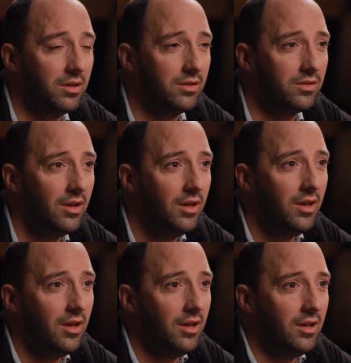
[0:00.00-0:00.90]
because,
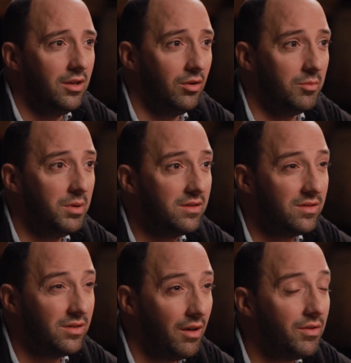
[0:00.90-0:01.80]
you know, it'd been
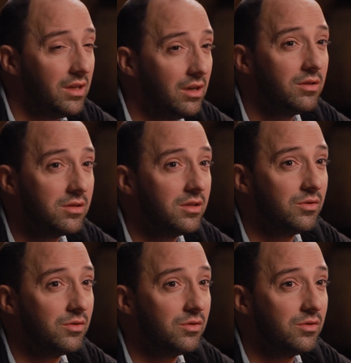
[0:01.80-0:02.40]
7 years